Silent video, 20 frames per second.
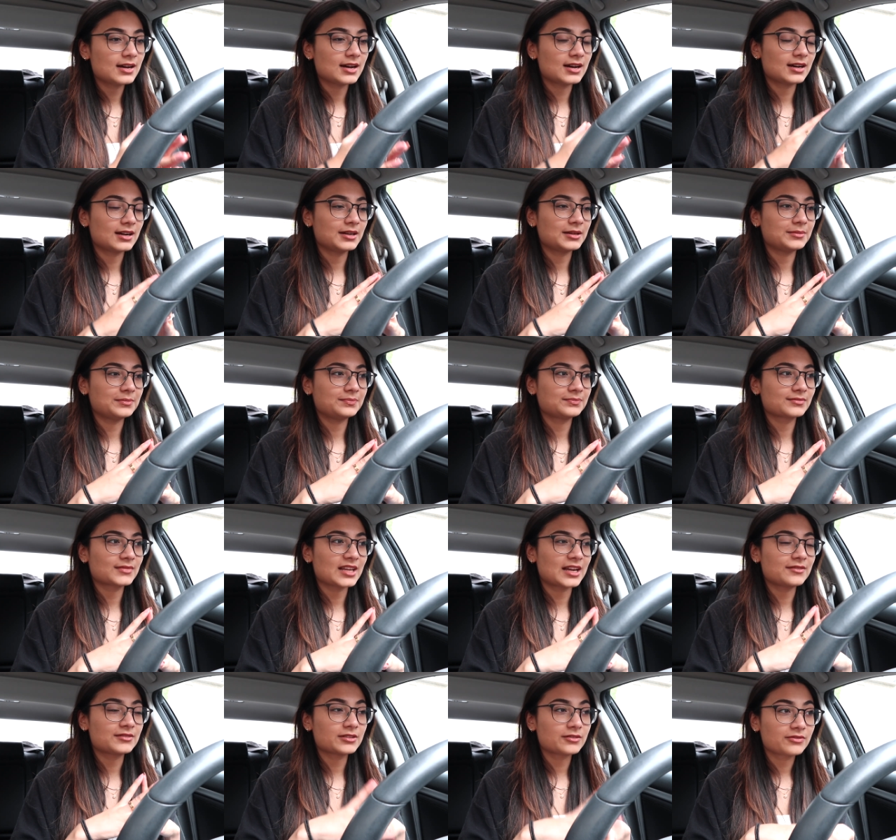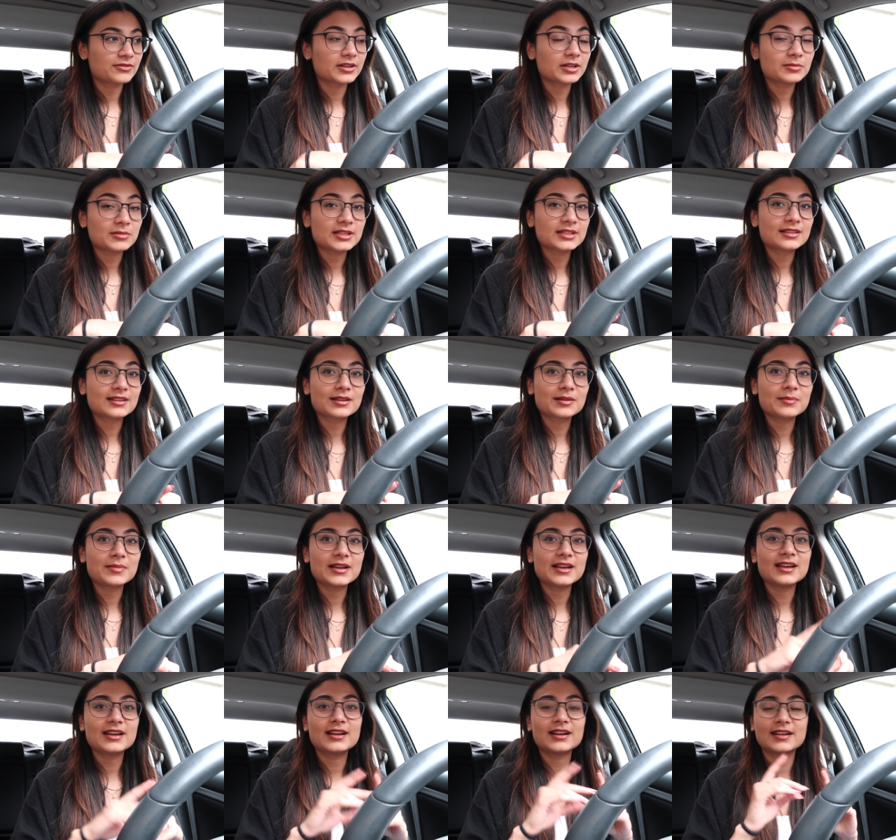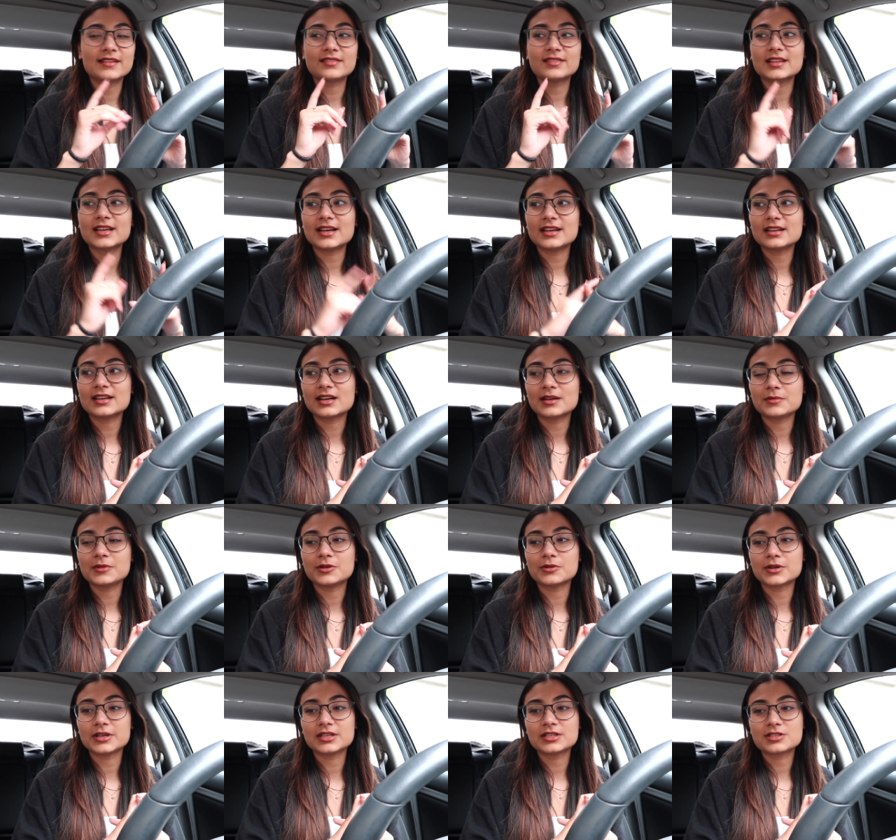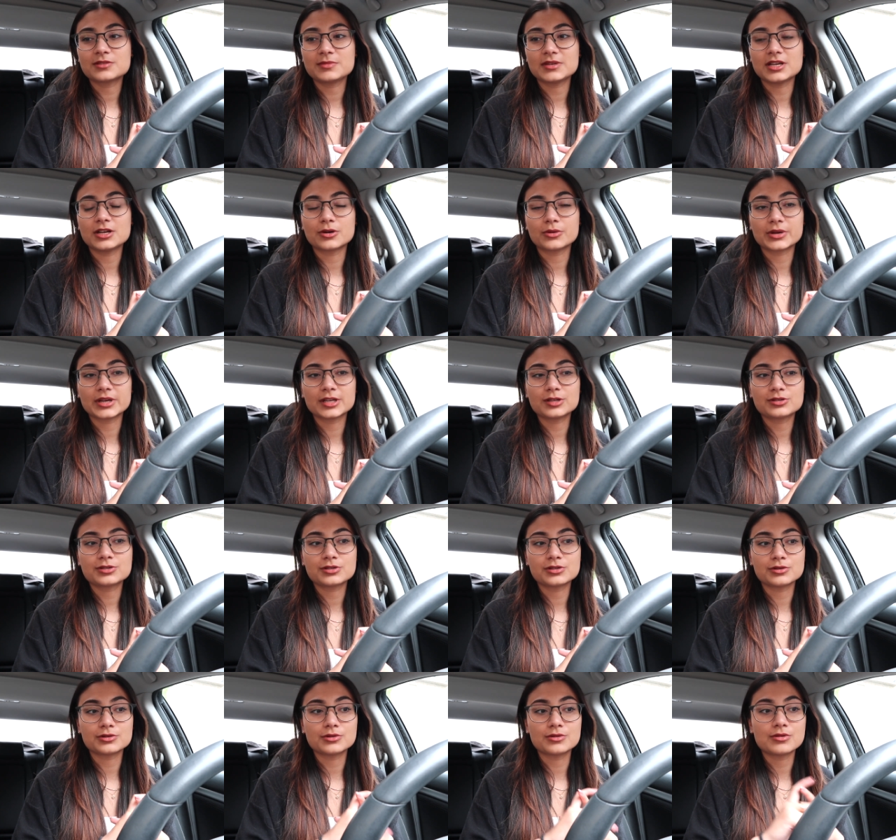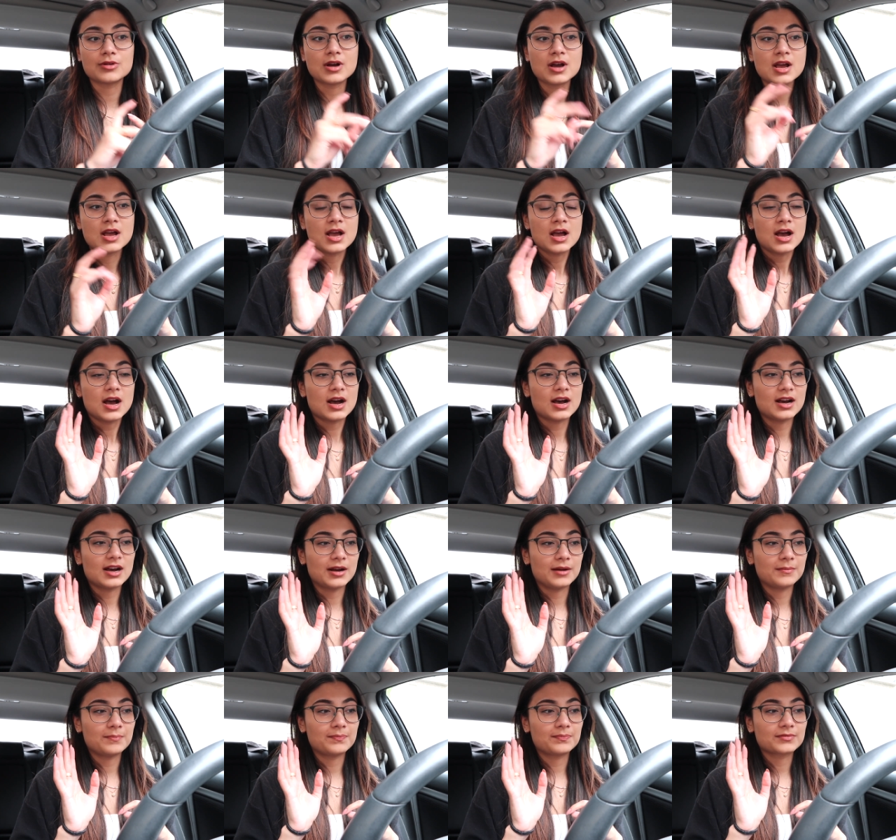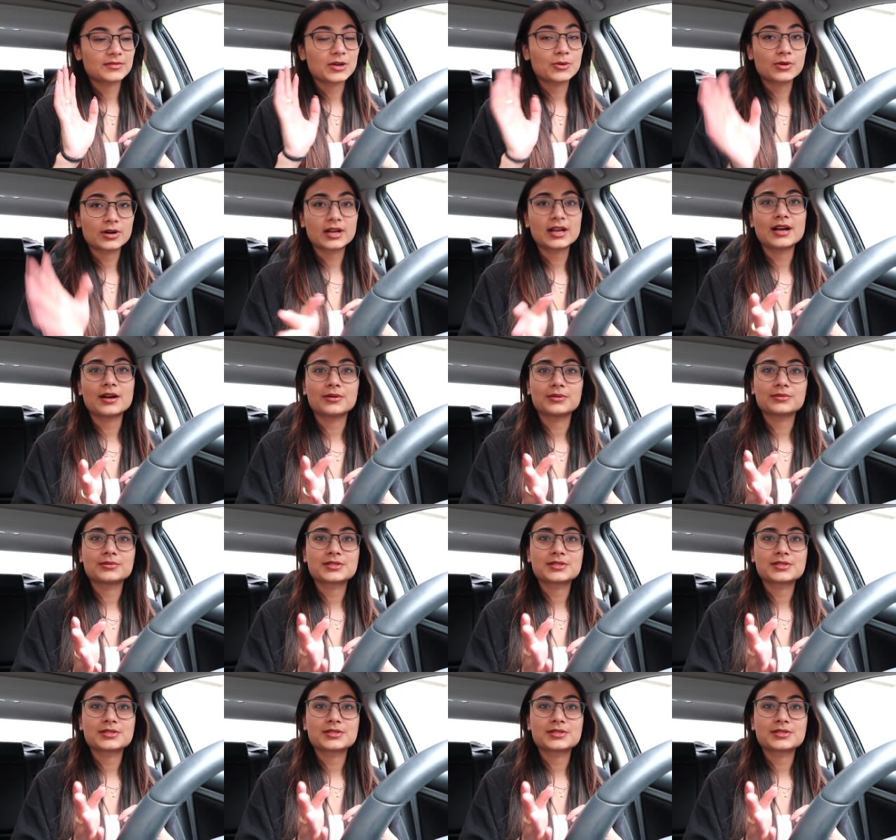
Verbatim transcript: Um, I have to film a little bit, and then I'm going to be going to um, work out.